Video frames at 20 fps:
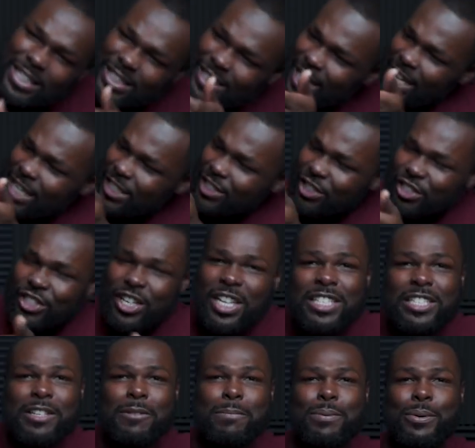Says
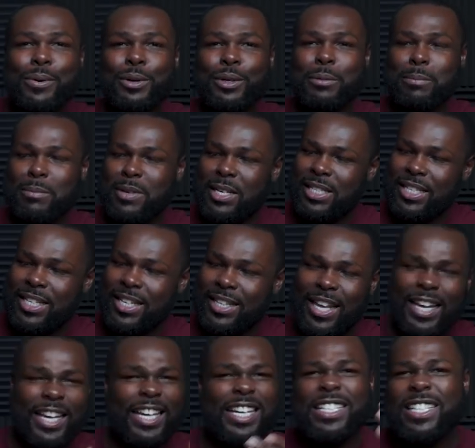Justin Porter Media.
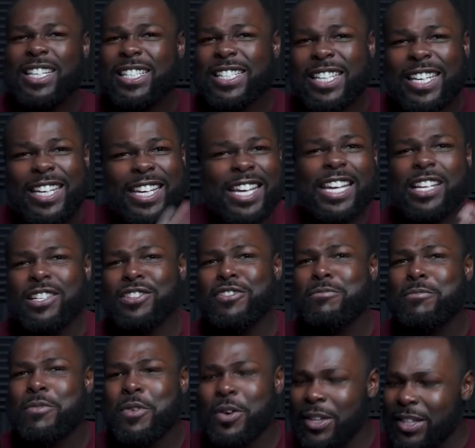Like, it doesn't get
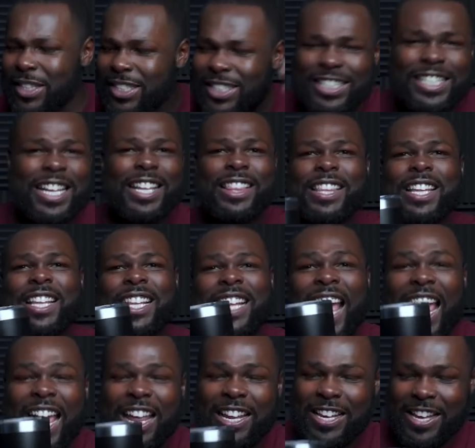no more legit than
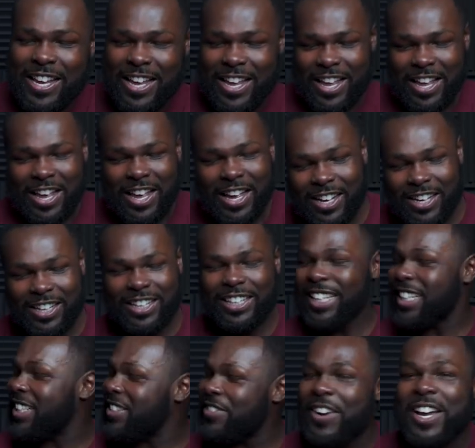that.
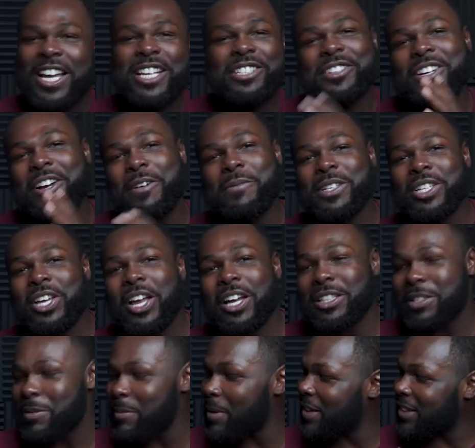Anyways, we're going to be
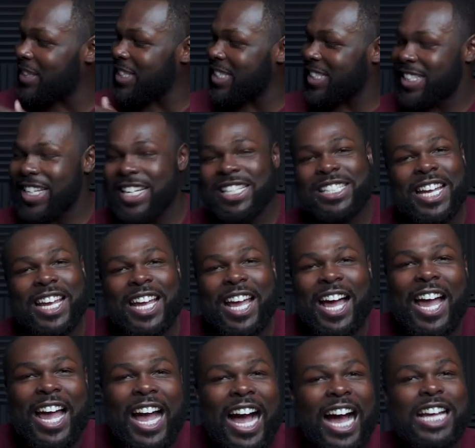talking about this DJI
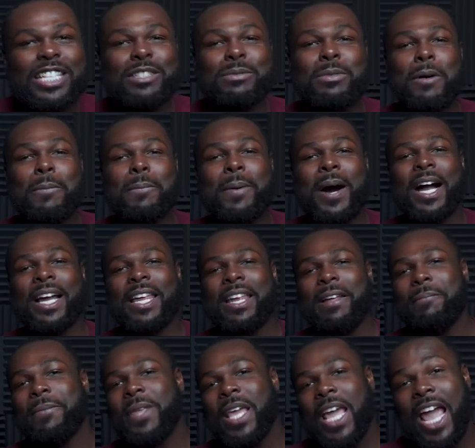Osmo
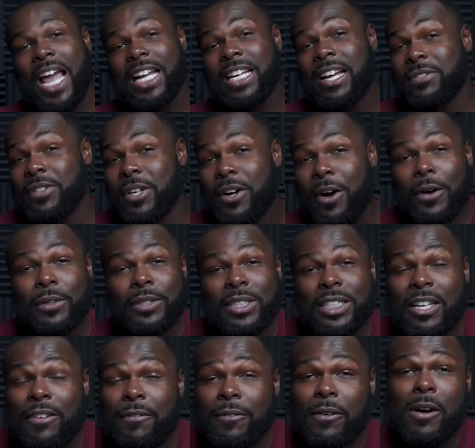Pocket. And after
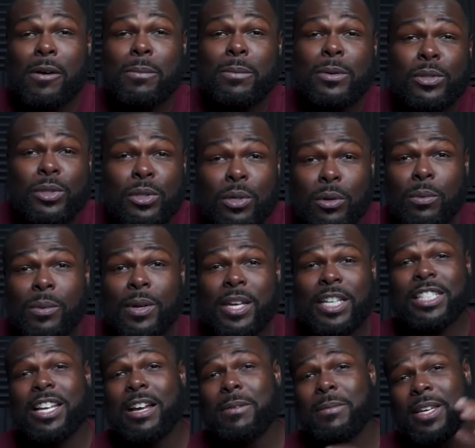owning it for almost 2
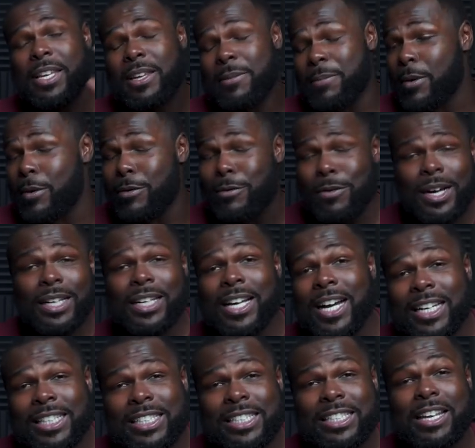weeks, I'm going to keep it
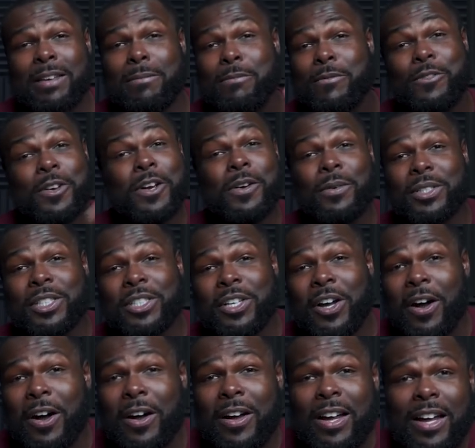100 and real with
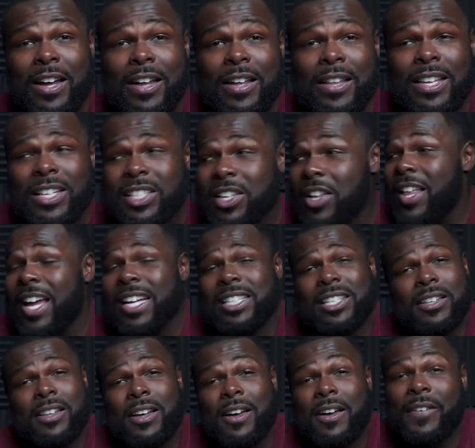y'all. There's a
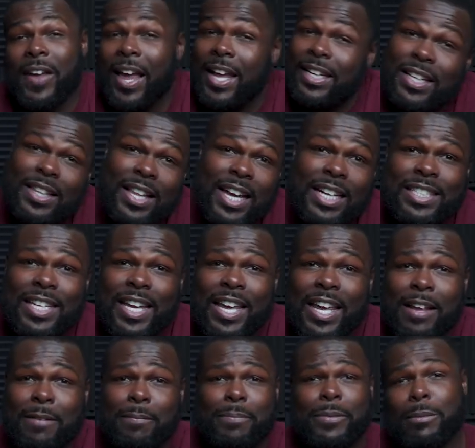lot of love and a lot of
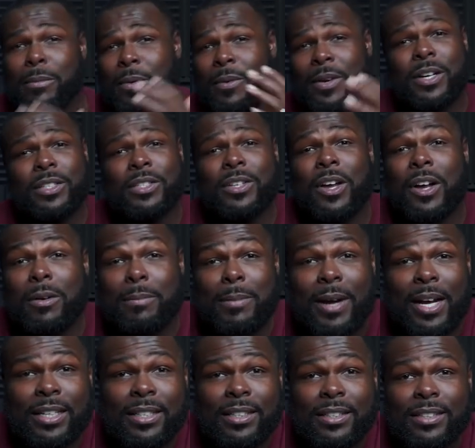hate, but we're going to talk
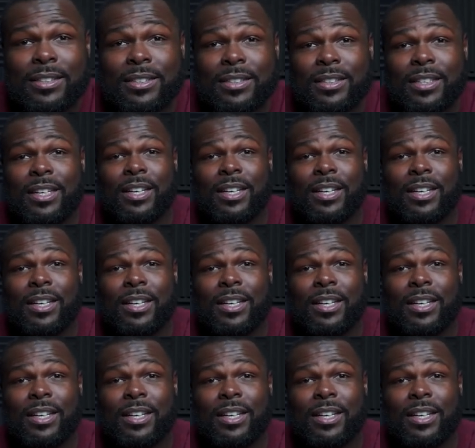about it.